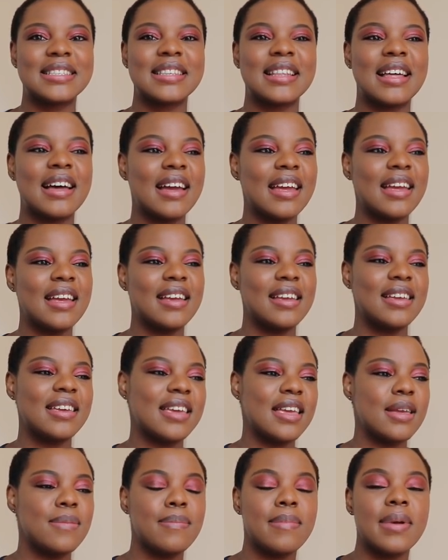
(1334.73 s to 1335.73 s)

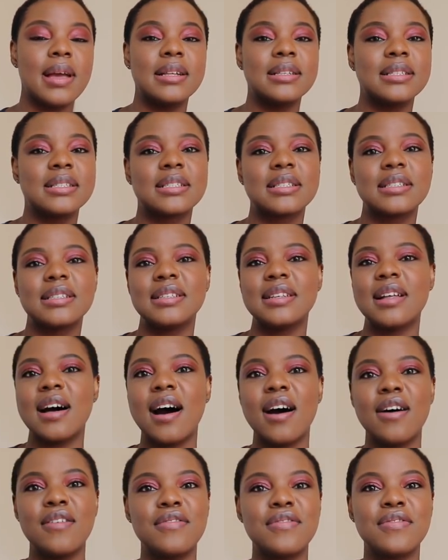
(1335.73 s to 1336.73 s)
like, immense
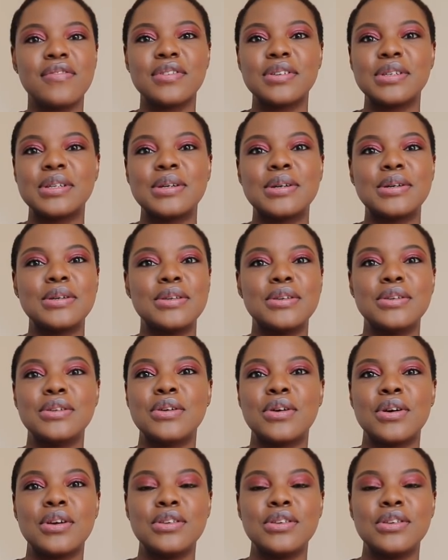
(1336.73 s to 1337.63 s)
love for, you know,